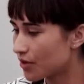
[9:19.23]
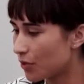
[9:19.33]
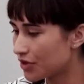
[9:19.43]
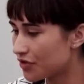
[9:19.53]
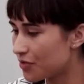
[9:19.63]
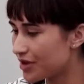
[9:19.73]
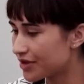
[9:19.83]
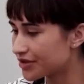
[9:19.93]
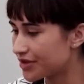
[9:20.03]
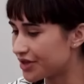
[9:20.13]
one of the
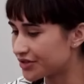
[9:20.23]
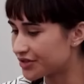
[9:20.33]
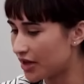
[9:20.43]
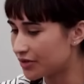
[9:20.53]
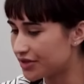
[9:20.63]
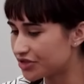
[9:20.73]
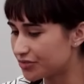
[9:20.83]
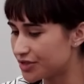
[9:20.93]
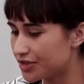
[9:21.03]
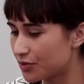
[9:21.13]
biggest things that led to
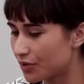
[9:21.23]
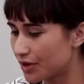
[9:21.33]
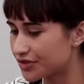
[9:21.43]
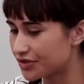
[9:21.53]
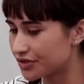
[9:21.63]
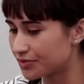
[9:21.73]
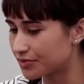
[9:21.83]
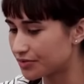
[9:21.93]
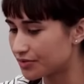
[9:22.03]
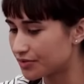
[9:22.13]
me realizing
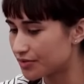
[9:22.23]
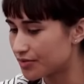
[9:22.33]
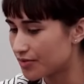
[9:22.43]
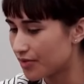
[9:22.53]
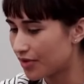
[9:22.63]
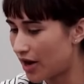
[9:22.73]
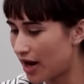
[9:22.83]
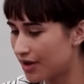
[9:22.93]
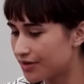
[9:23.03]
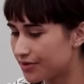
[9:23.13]

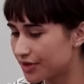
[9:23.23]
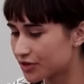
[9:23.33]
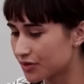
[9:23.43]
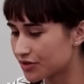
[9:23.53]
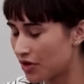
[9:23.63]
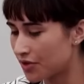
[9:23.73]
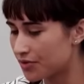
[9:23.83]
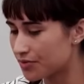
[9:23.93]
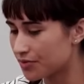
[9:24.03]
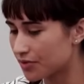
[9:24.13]
that this was not
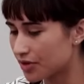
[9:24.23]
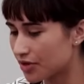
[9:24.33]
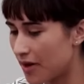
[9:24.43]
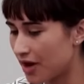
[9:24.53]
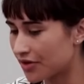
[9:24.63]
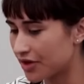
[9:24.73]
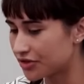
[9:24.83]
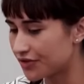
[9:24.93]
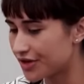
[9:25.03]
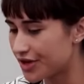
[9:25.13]
the path that I
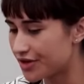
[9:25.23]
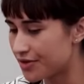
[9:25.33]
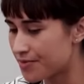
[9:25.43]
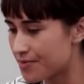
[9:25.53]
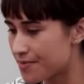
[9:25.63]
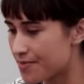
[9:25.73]
should have taken.